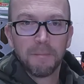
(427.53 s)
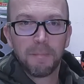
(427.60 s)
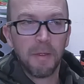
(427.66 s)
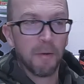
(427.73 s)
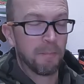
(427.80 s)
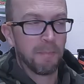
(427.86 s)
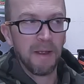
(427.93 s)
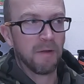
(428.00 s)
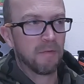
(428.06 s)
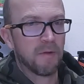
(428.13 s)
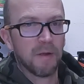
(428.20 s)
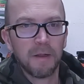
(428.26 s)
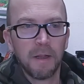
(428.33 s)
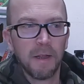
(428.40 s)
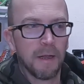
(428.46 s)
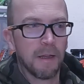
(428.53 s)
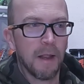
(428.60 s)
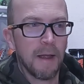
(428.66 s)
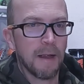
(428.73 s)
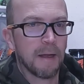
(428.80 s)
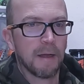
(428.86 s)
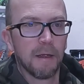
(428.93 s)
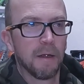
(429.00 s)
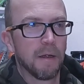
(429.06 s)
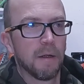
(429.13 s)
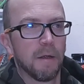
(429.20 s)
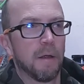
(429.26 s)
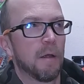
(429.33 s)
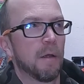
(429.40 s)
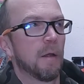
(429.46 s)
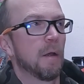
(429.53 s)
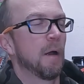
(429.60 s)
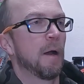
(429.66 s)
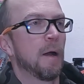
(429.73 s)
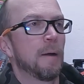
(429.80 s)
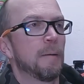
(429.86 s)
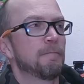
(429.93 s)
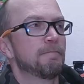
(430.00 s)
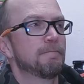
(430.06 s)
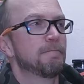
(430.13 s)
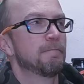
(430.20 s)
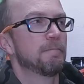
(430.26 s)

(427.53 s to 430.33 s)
They're basically like um,